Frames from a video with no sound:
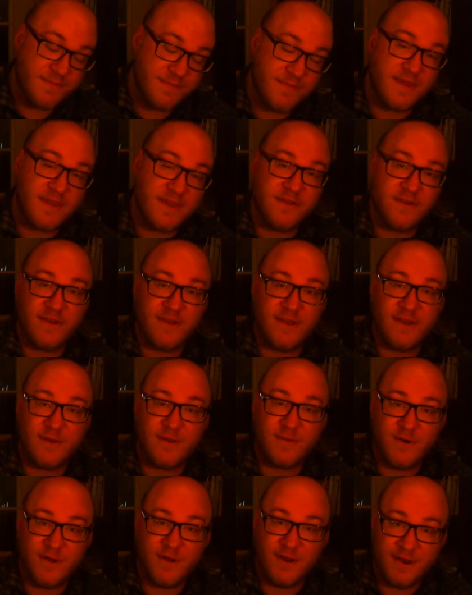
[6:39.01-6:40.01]
Thank you to
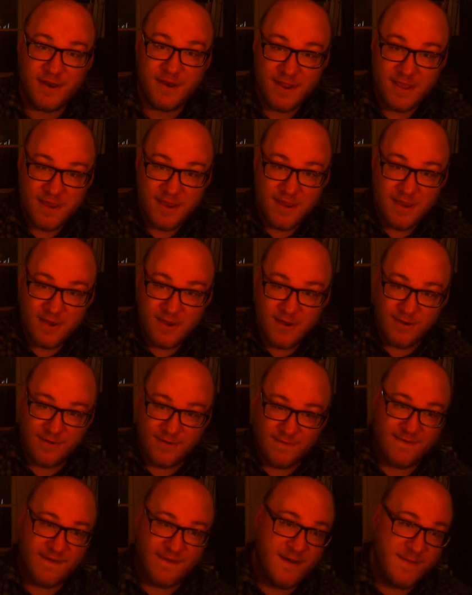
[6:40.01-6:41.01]
anyone who has
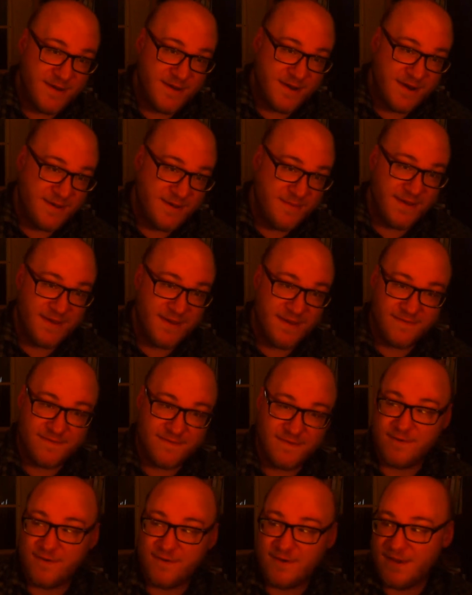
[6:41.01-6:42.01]
commented on my
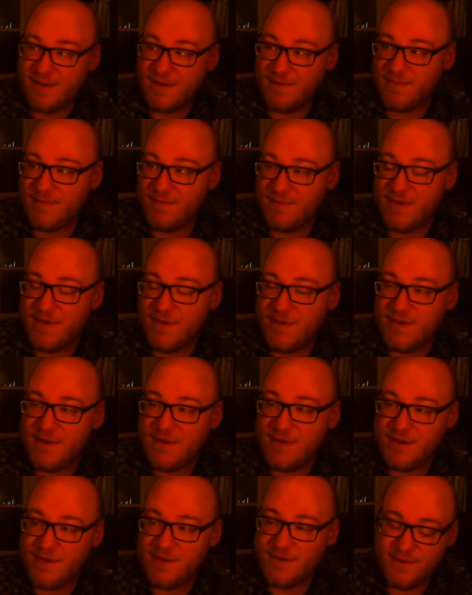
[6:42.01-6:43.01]
Instagram,
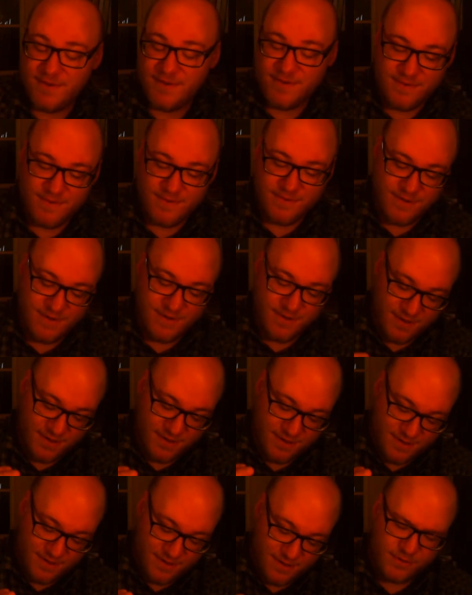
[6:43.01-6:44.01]

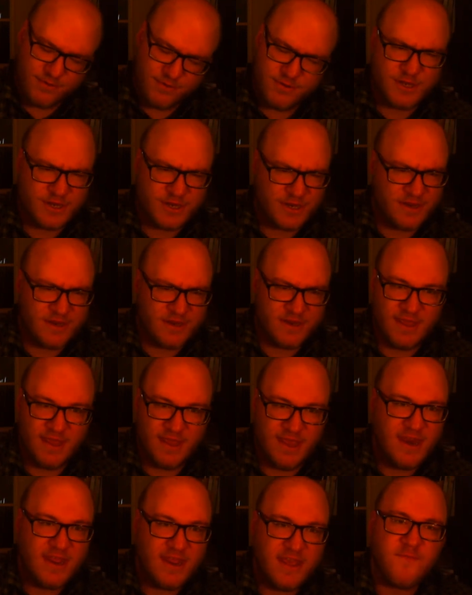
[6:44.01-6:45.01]
uh, to, to
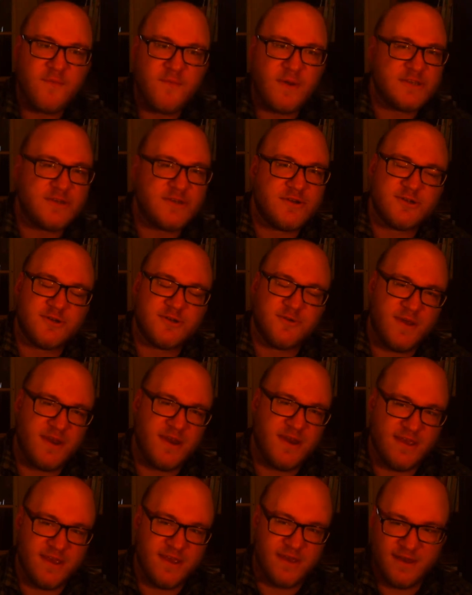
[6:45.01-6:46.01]
any of my social
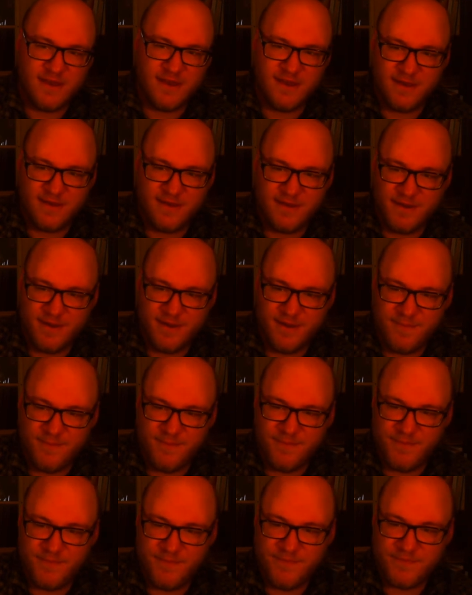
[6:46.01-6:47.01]
media,
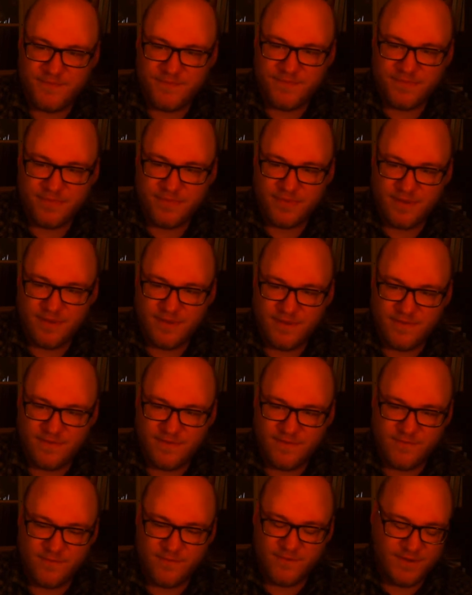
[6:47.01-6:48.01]
um, and so
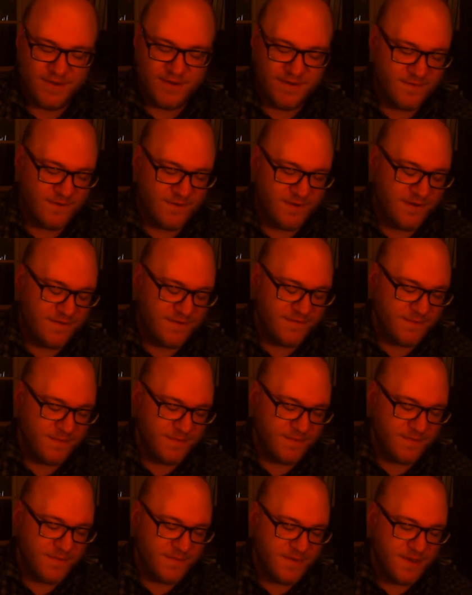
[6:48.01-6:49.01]
forth. You guys are
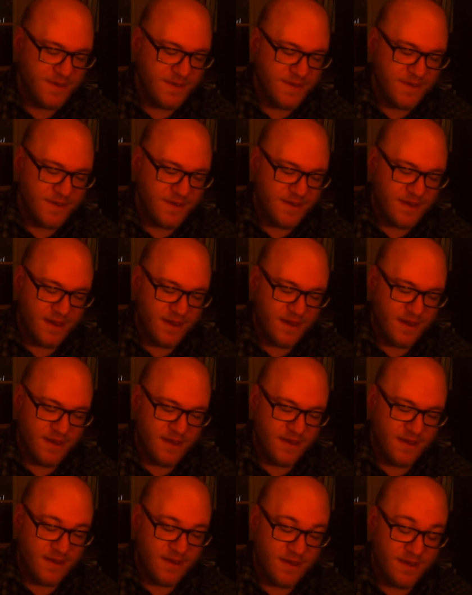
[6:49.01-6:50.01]
awesome. Uh,
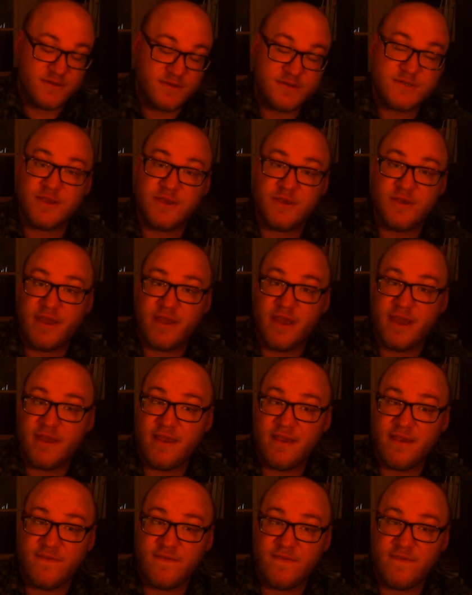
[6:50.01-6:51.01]
I'll see you
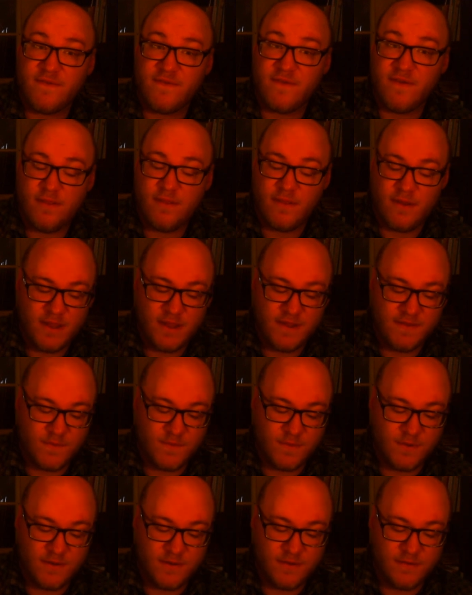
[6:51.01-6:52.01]
guys in the next
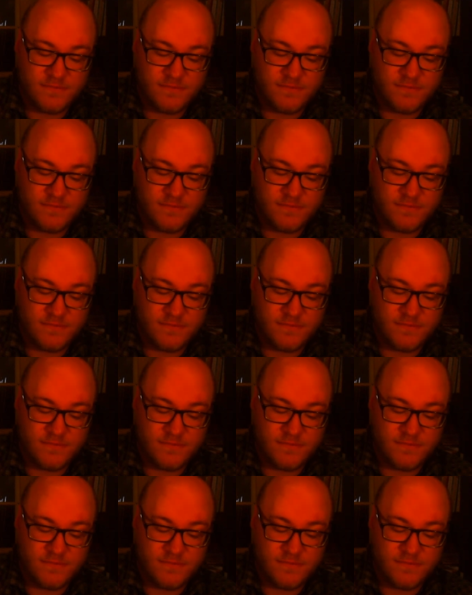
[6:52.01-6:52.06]
one.